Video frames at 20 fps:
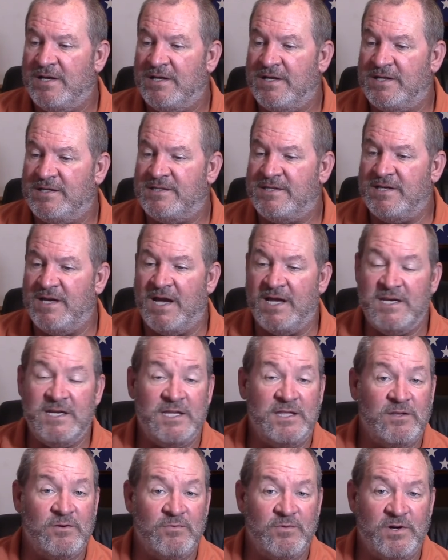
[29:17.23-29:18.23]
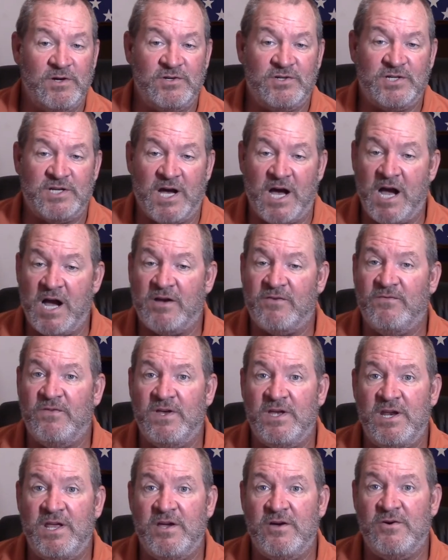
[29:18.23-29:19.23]
let's see, I did the rear shock
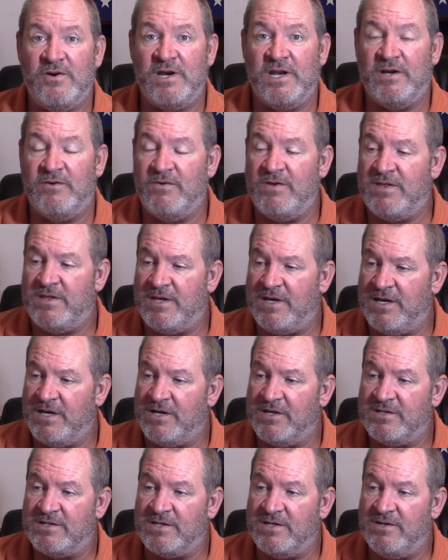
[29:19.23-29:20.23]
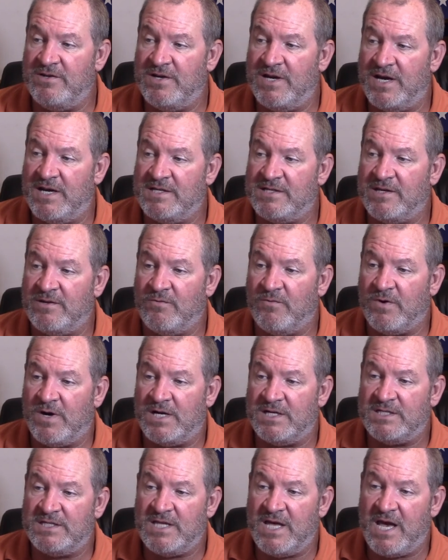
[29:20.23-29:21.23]
video and everything else, and you guys can
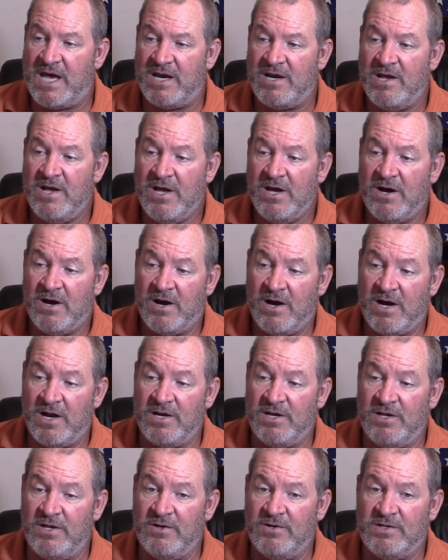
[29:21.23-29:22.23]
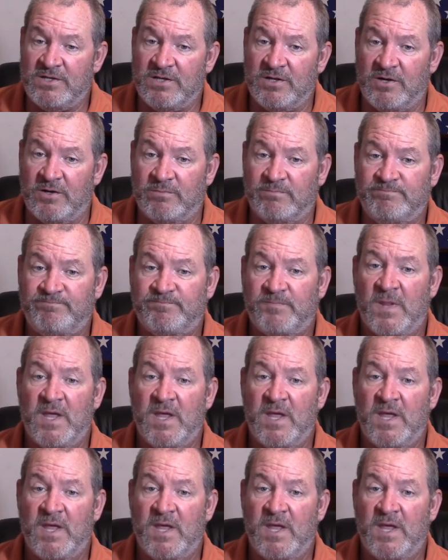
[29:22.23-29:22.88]
watch that on YouTube.